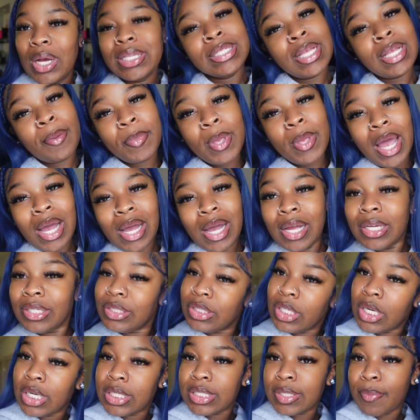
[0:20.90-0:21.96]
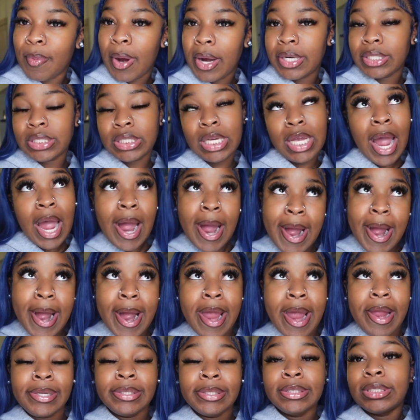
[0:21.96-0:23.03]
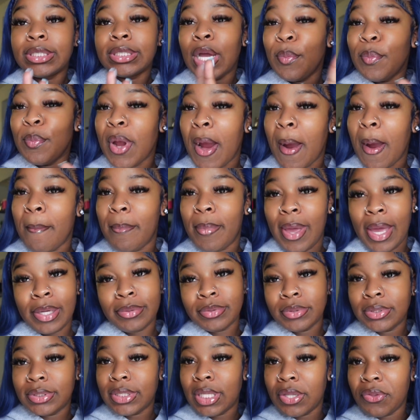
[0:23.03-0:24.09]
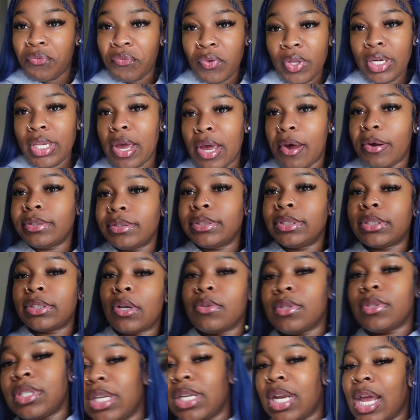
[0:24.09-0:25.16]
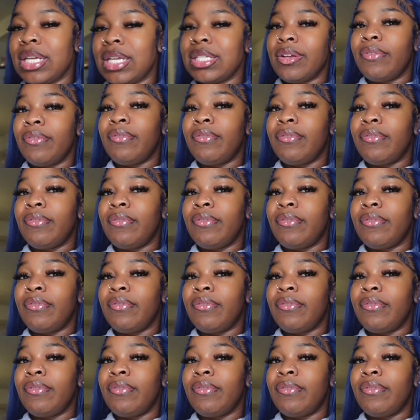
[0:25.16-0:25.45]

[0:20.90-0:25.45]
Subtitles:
up, y'all? It's your girl Tymarrahgi. We are back with another video. So today's a